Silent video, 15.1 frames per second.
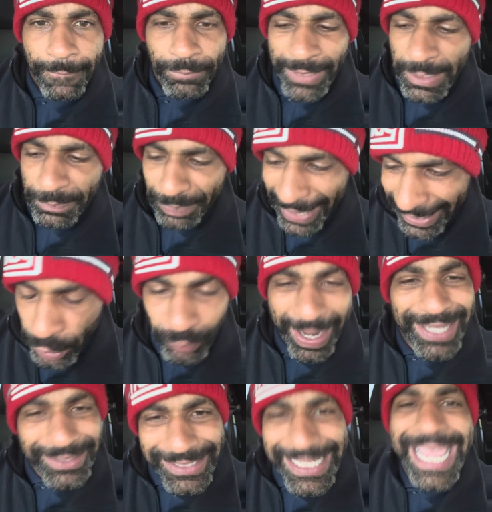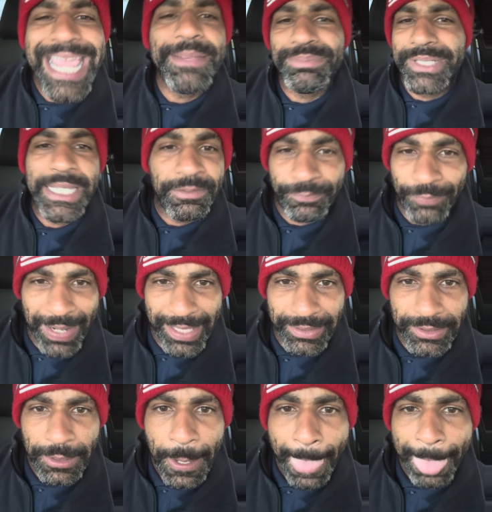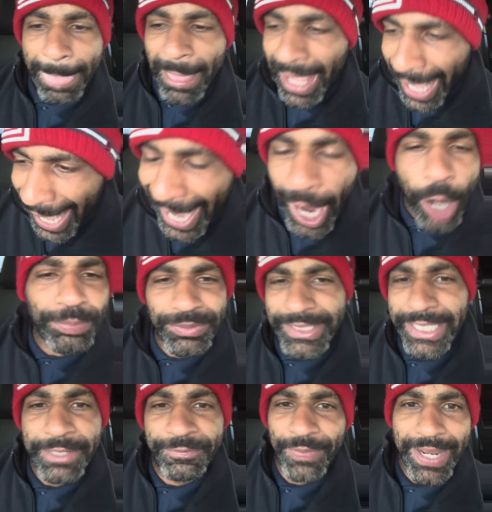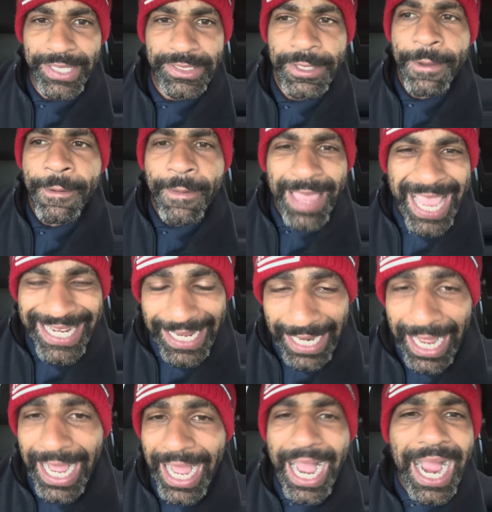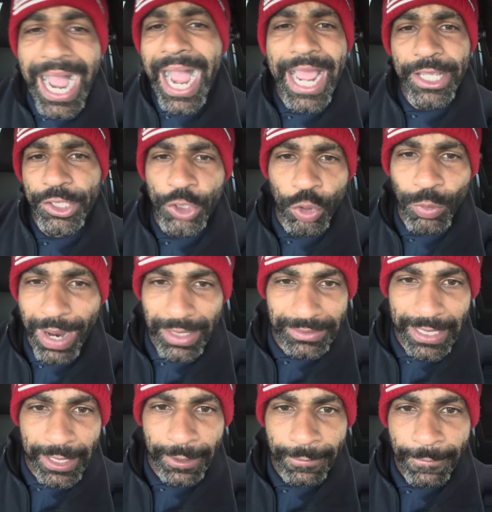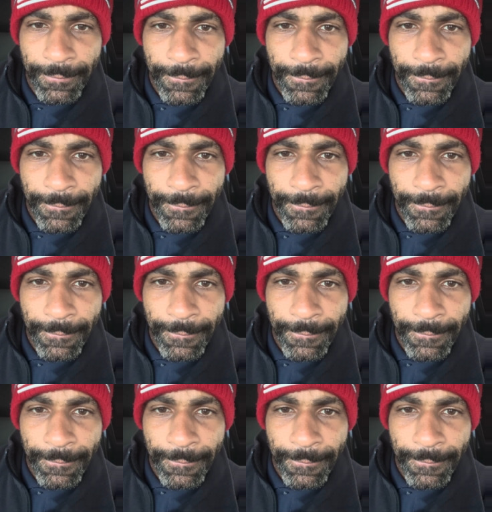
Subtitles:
He played great team defense, help defense, and he had a high IQ out there.